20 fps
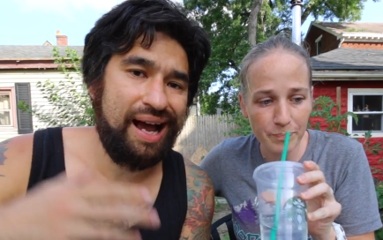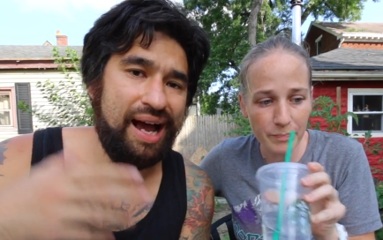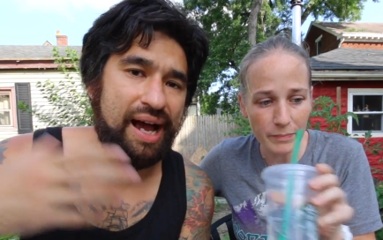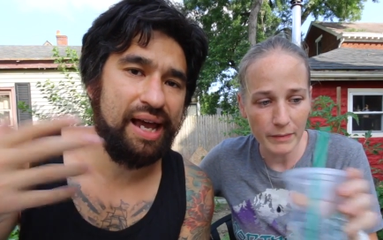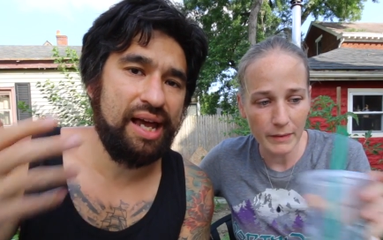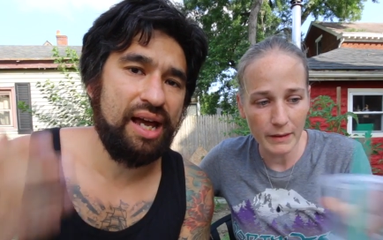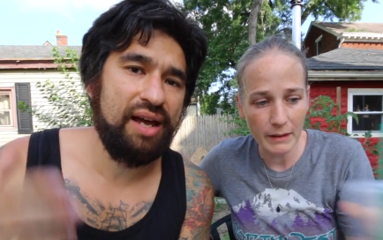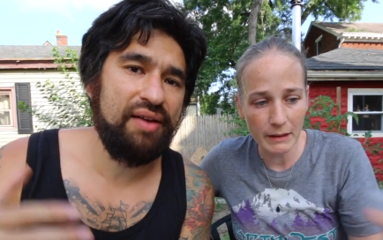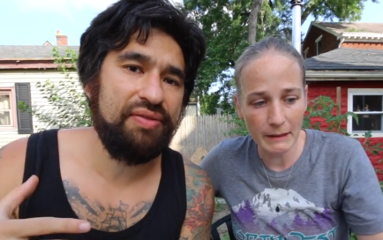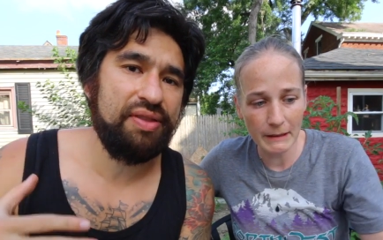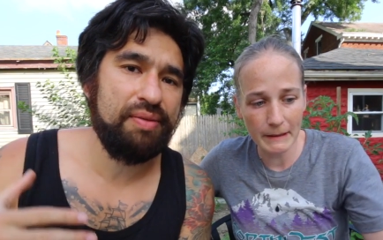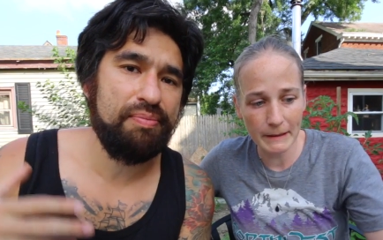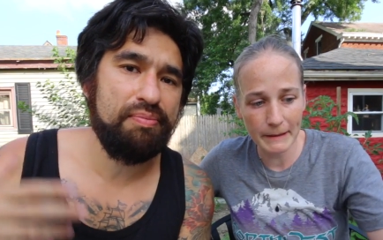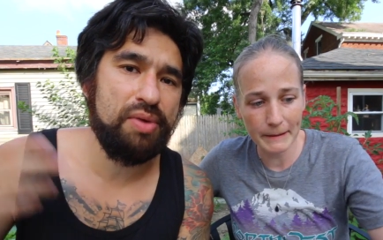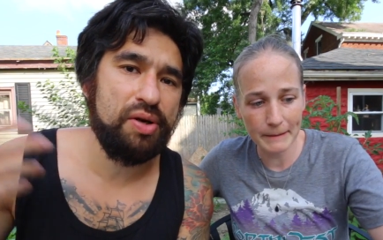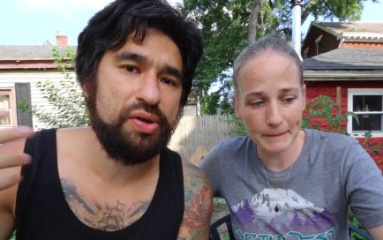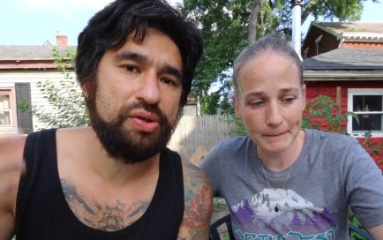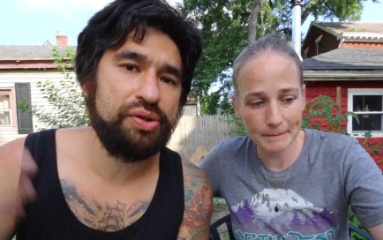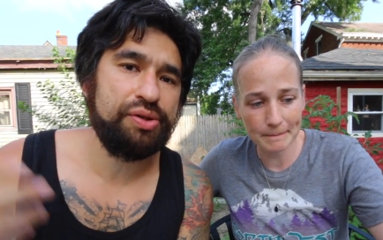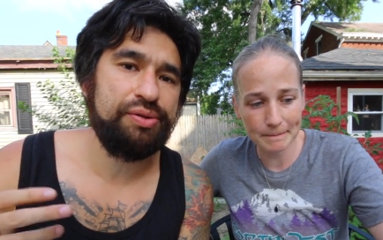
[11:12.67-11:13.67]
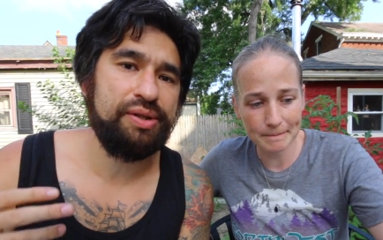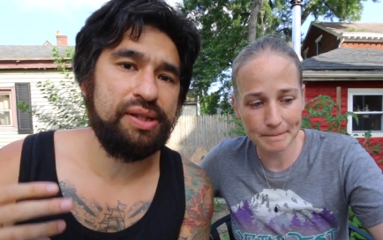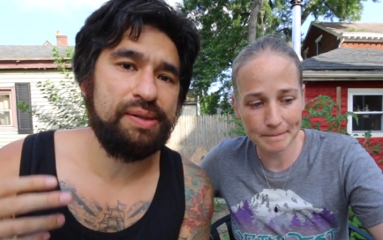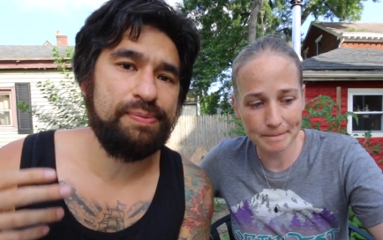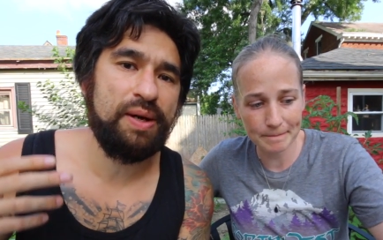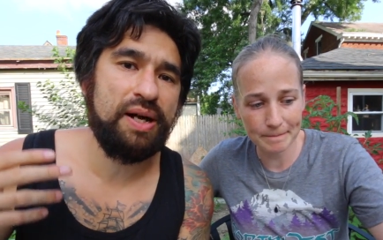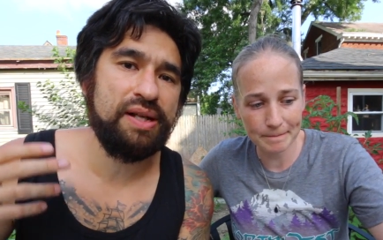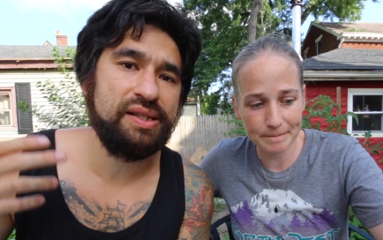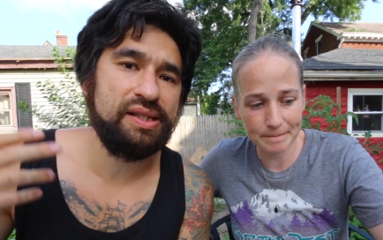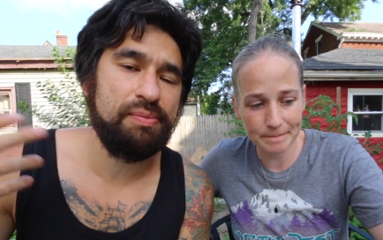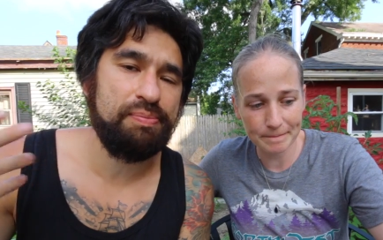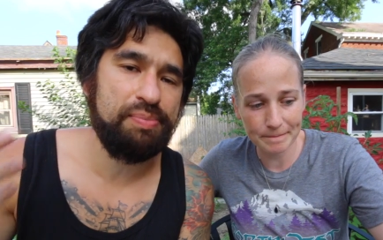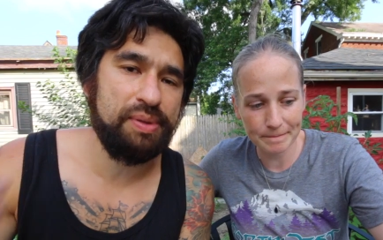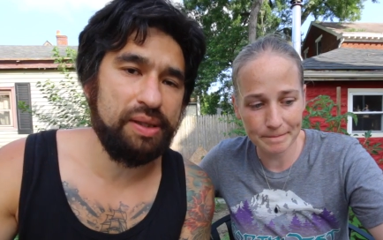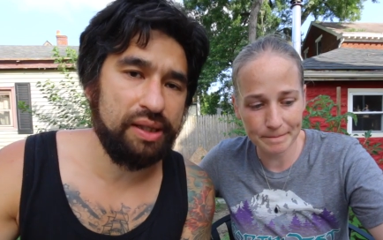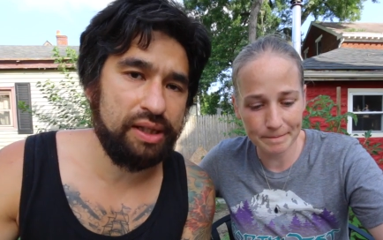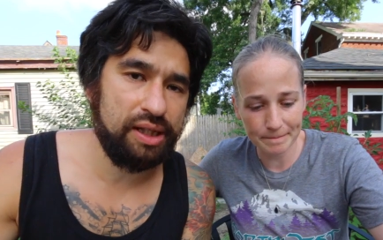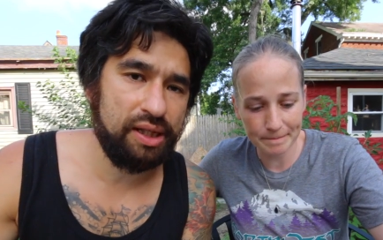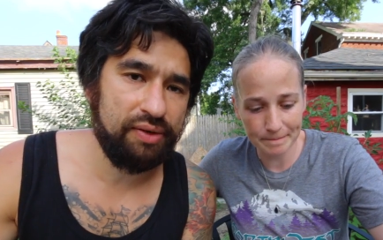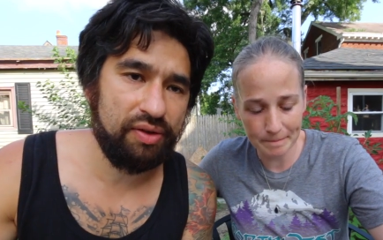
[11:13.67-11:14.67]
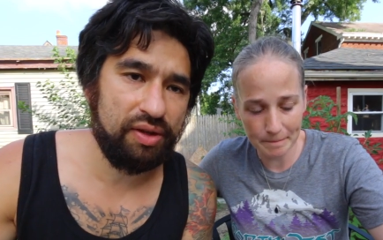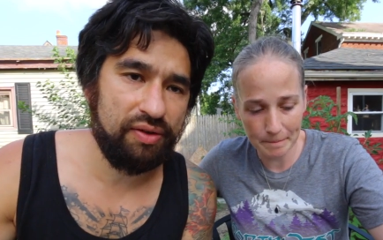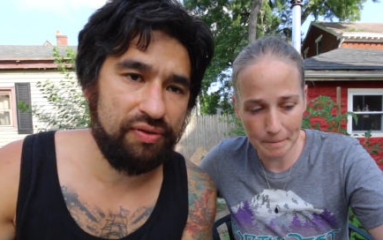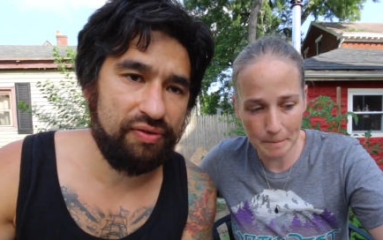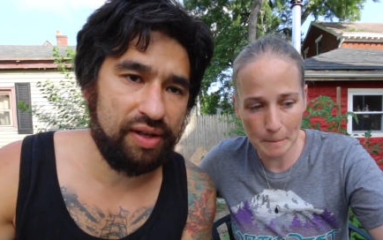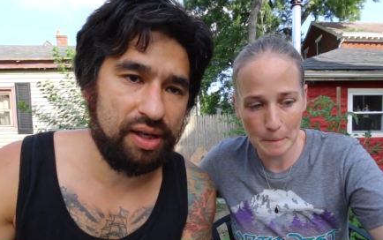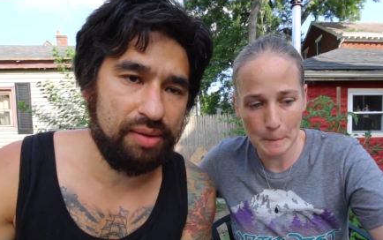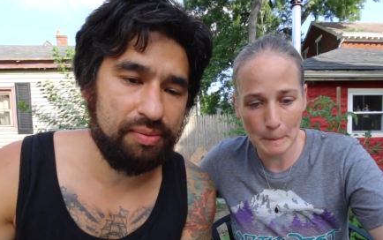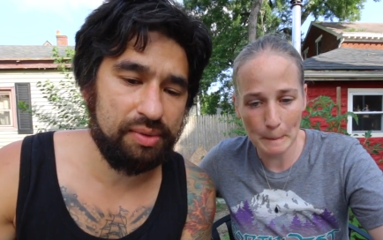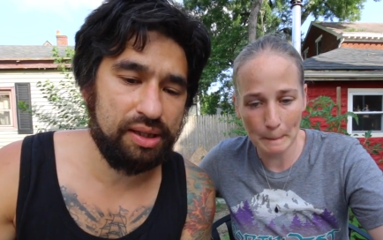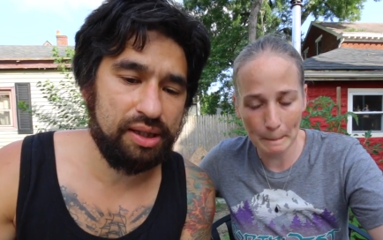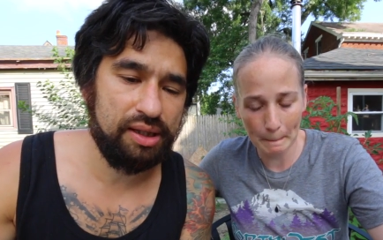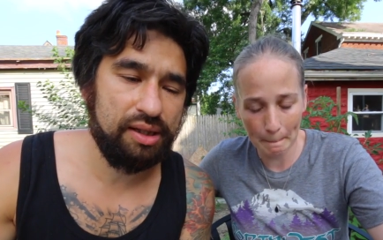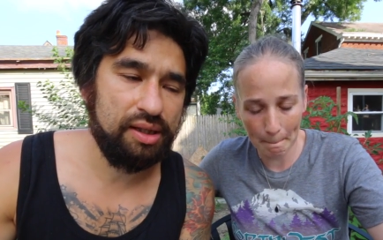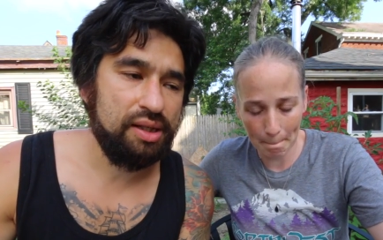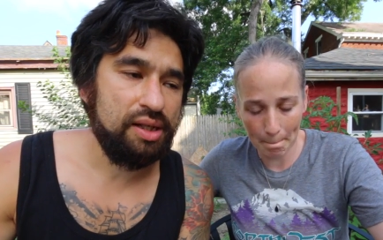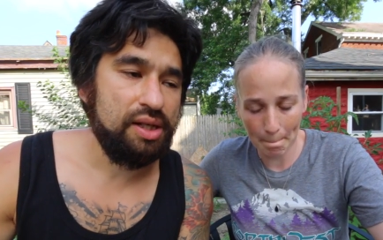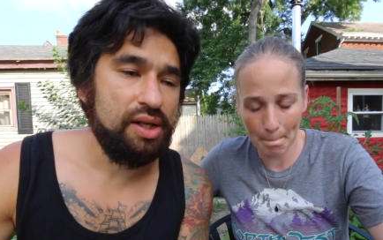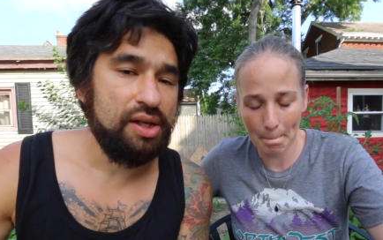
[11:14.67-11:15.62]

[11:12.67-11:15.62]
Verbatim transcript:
Speaker 1: I have the most responsibility over the family.